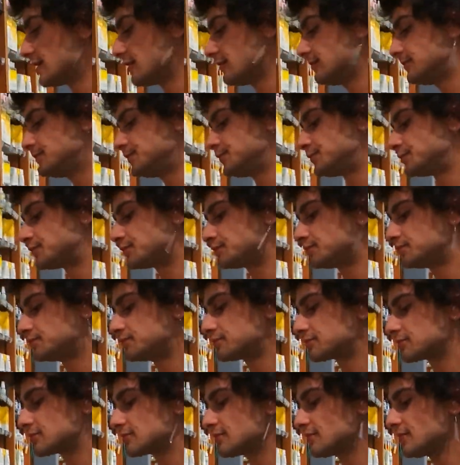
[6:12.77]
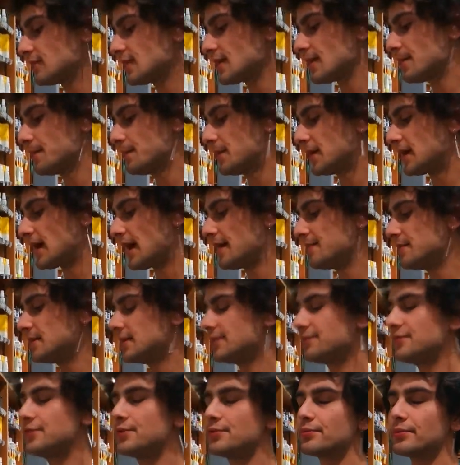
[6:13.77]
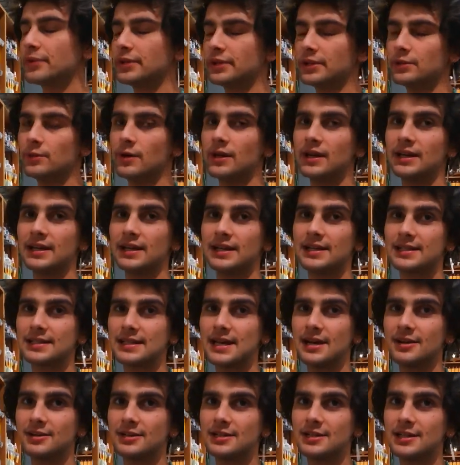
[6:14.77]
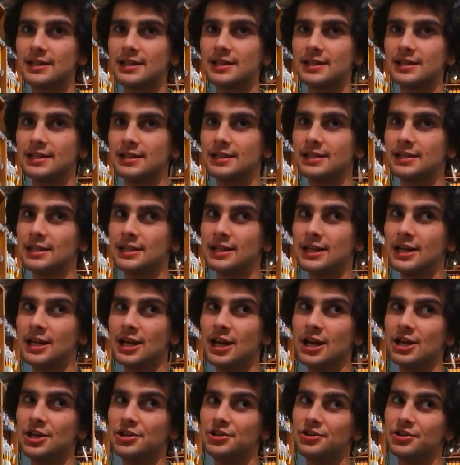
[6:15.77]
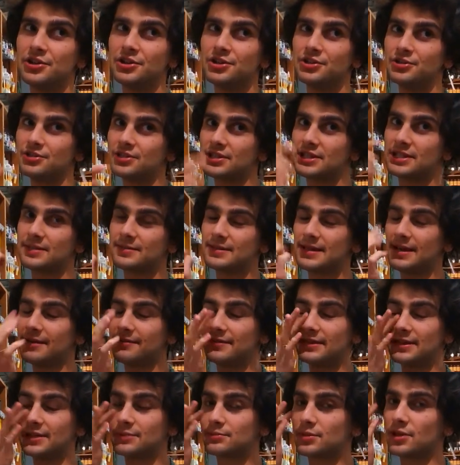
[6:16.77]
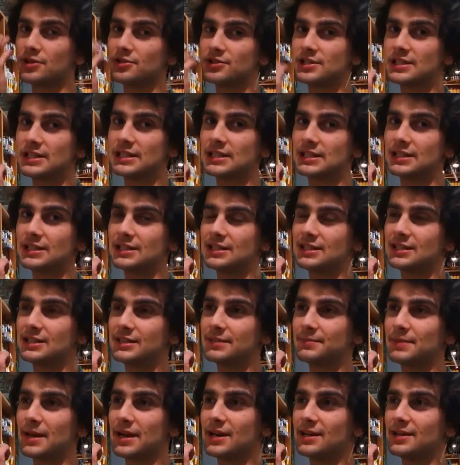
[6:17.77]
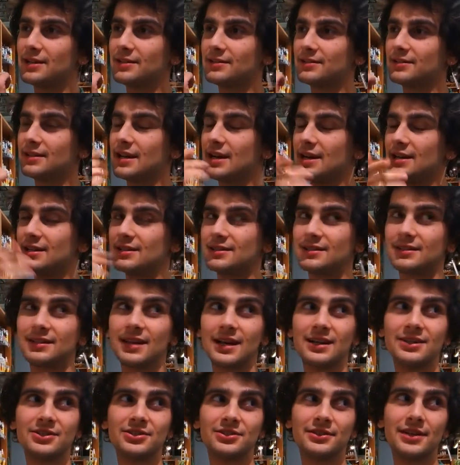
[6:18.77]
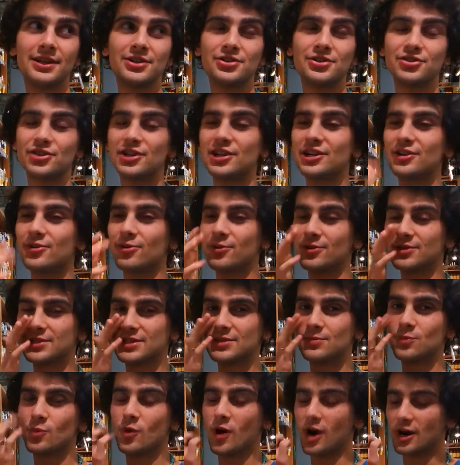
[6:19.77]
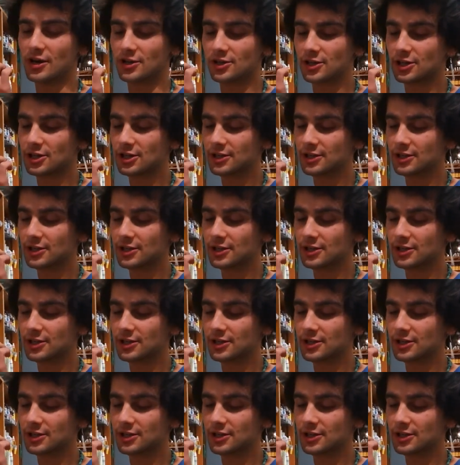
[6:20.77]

Oh, yeah. But I mean, if you really want to get down in it, you could use some of that vegan protein powder, that, that, that drink or some water.